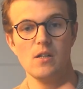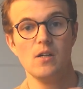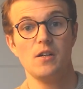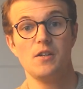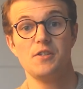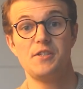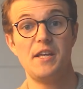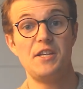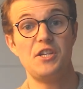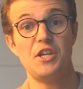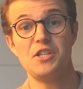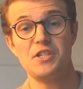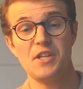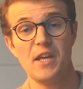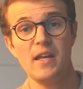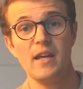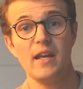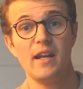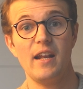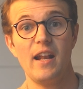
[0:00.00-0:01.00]

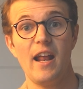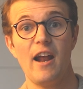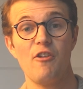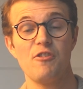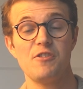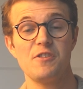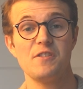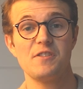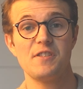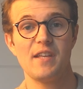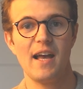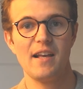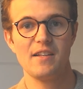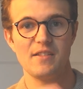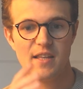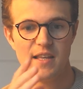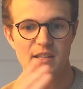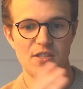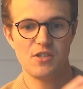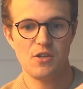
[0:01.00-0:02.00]
CGT and inheritance tax.
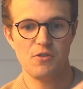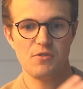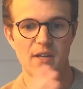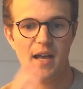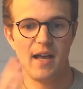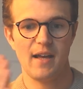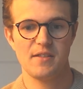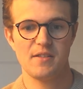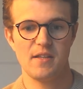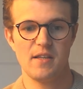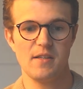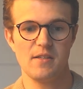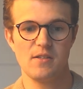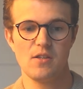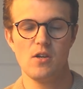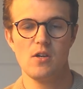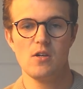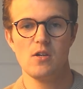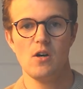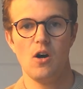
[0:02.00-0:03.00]
These two taxes
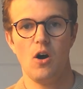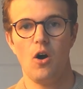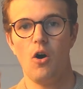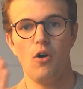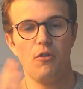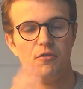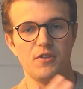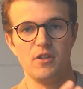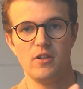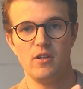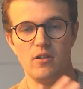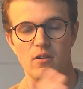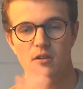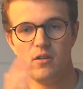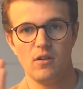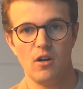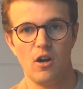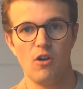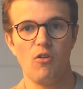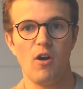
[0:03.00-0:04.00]

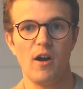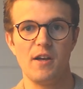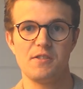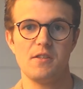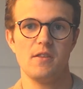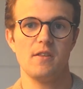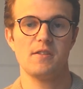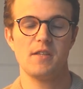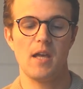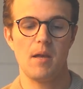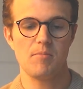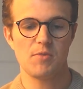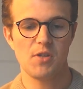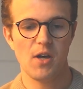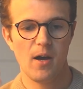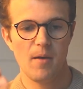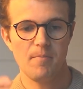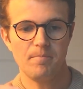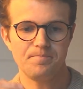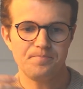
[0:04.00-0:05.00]
often arise at the same
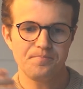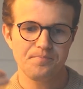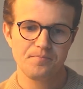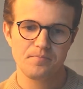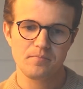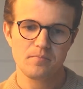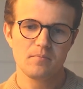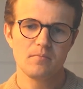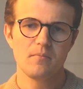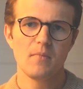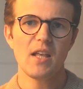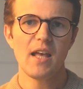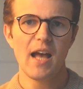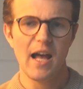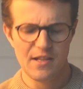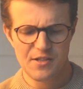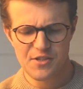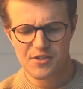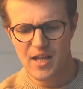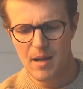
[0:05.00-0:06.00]
time,
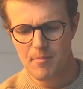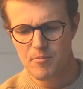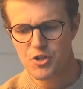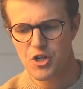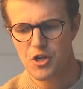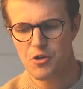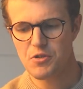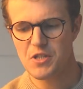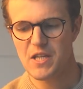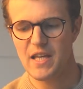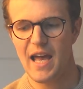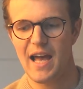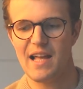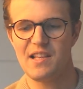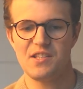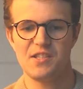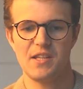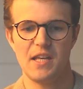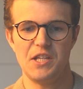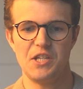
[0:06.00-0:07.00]
and stamp duty
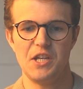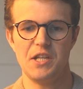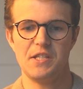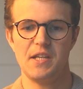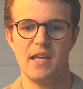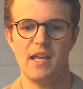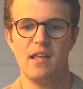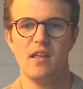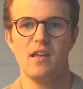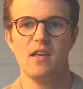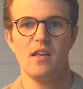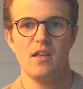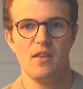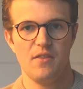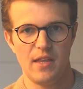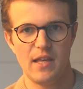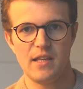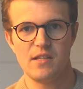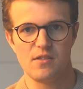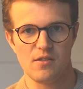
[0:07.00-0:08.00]
and CGT.
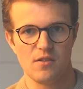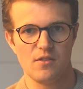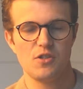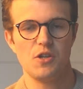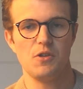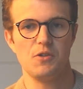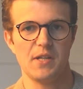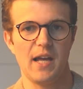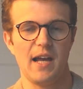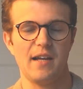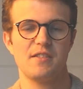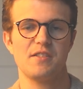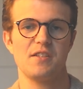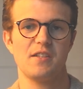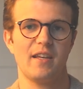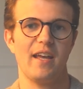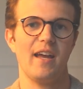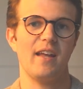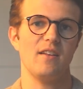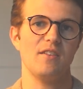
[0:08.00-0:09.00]
These two taxes
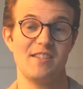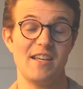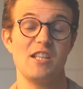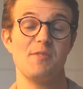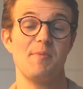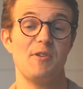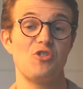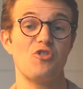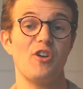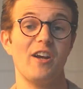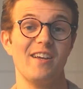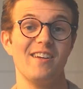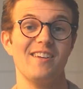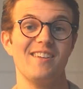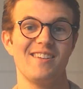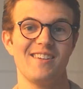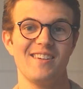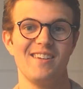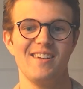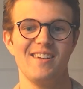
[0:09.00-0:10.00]
again tend to be triggered